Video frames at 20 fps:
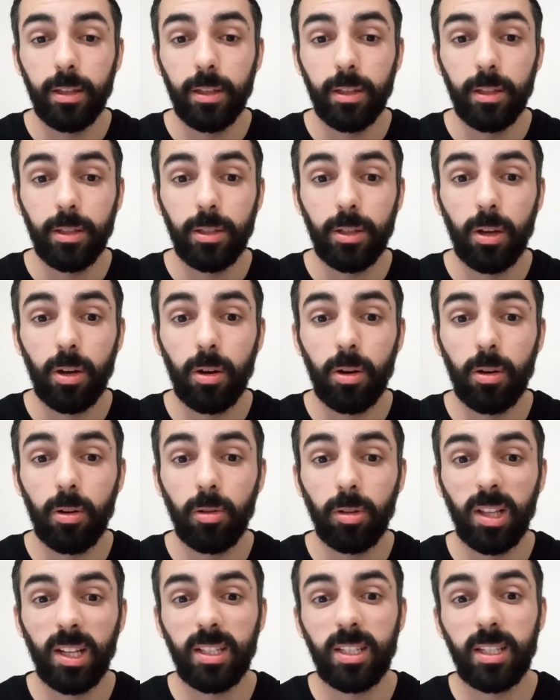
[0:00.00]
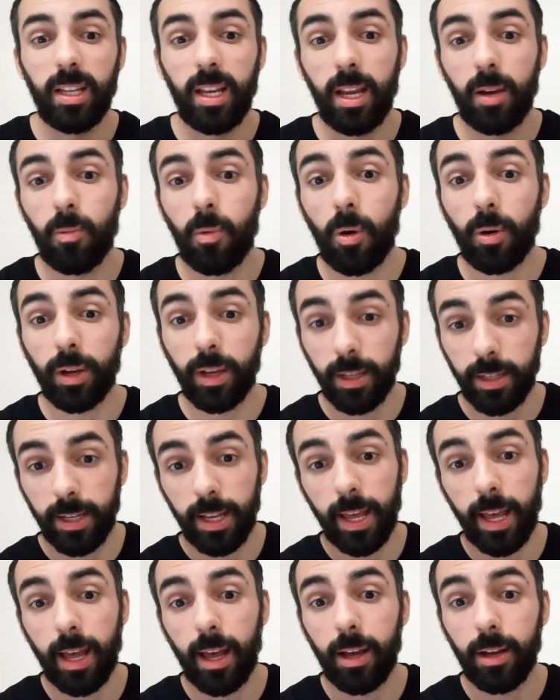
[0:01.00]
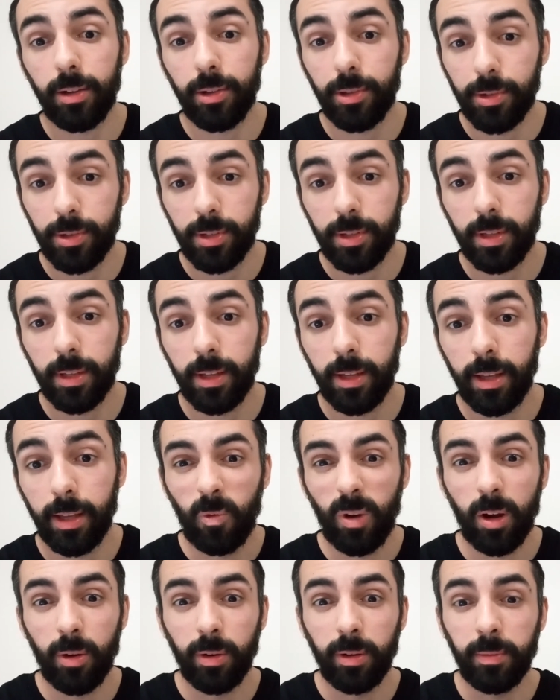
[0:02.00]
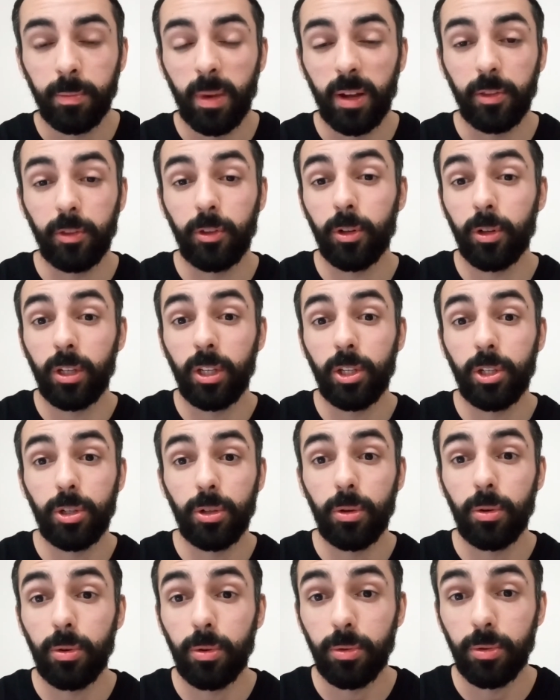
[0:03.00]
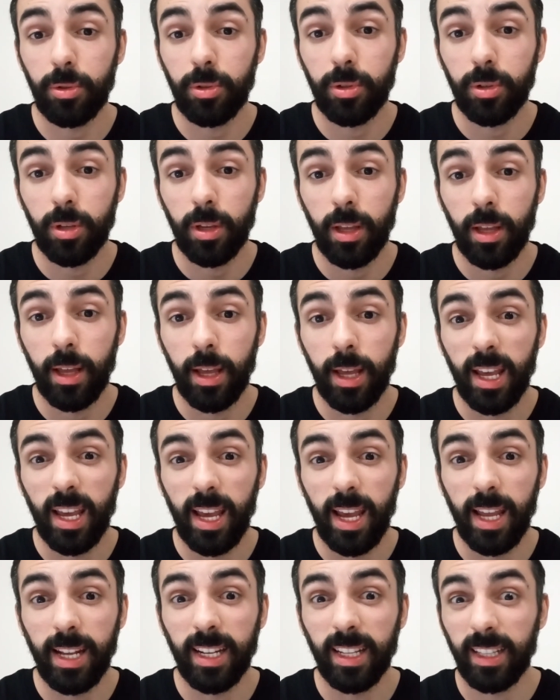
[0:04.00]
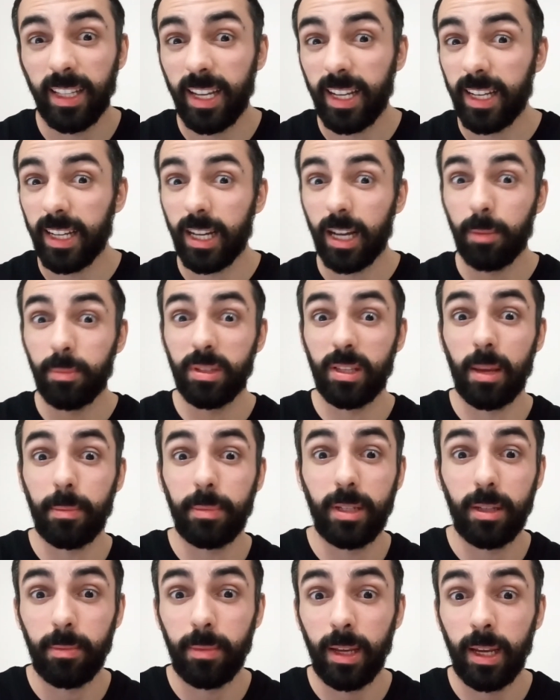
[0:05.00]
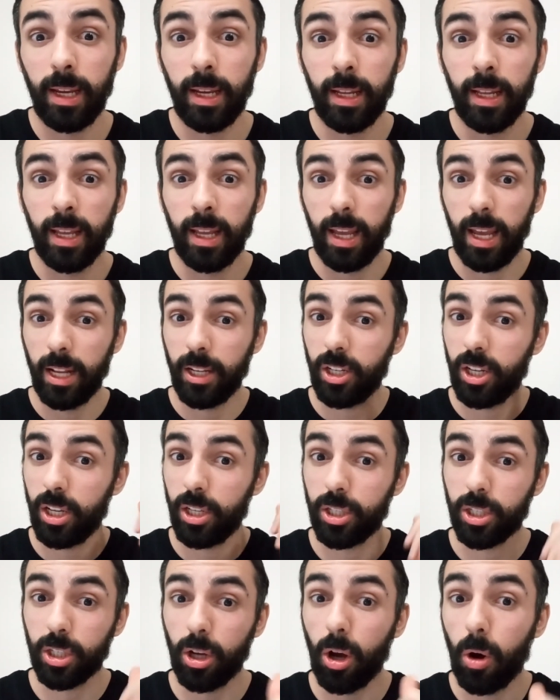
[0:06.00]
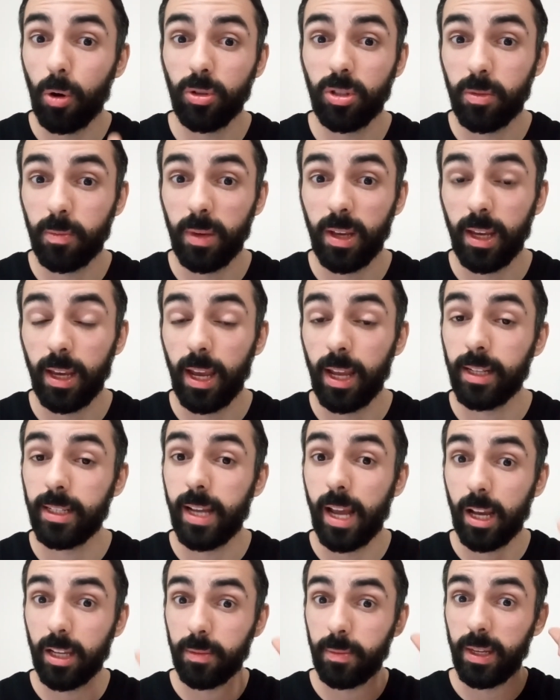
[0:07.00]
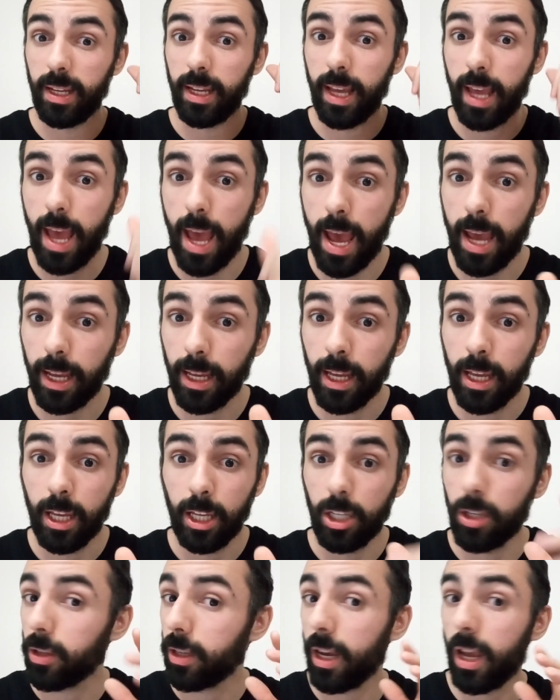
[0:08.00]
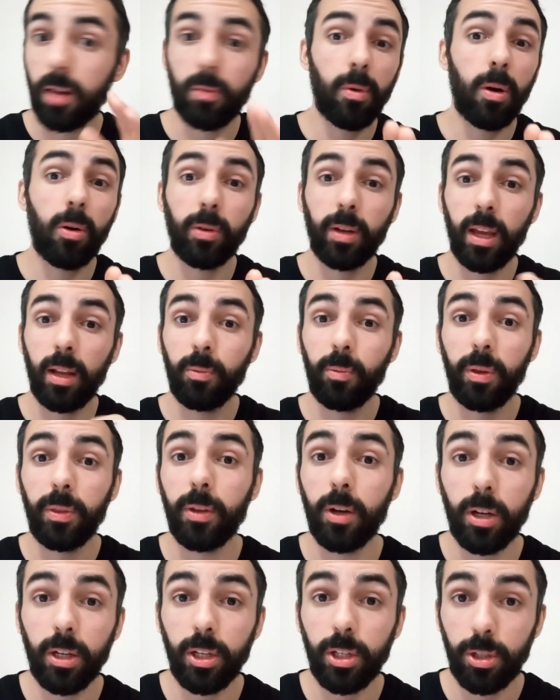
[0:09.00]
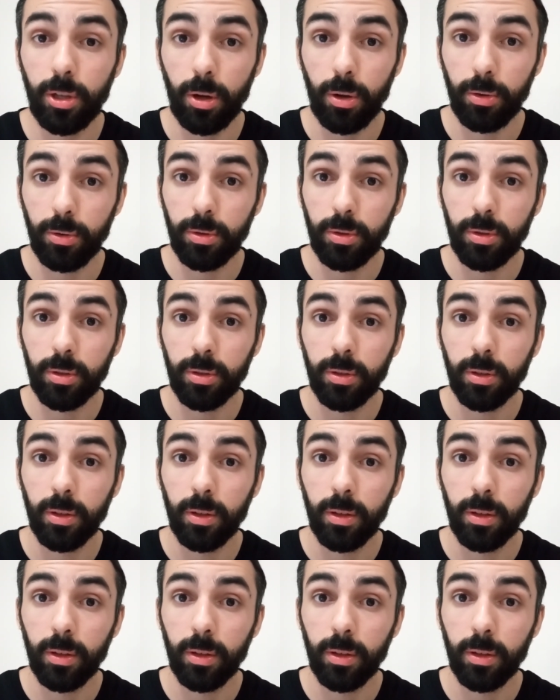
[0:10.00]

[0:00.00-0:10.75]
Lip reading: So let's say I walk in the house wearing my dirty shoes, and the lady comes up to me and she scolds me and tells me, hey, you can't walk in with dirty shoes.